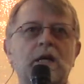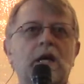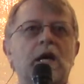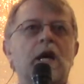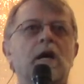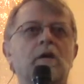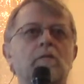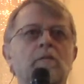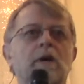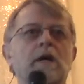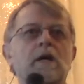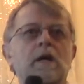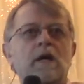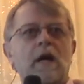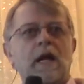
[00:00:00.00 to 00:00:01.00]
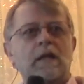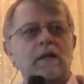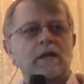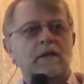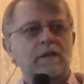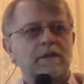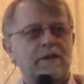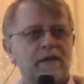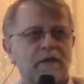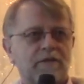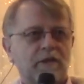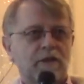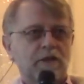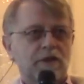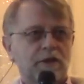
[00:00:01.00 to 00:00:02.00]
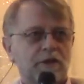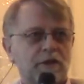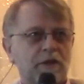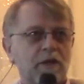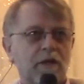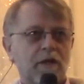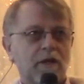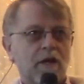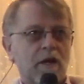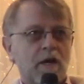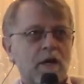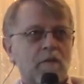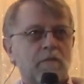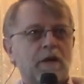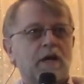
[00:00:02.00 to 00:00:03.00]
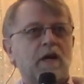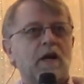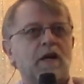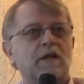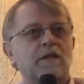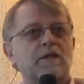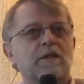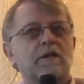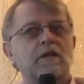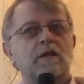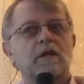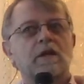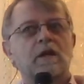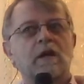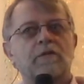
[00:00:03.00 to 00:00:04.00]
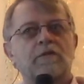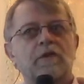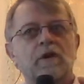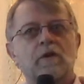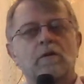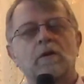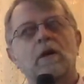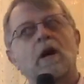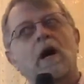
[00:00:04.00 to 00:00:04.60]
can be a little sevenish because if you,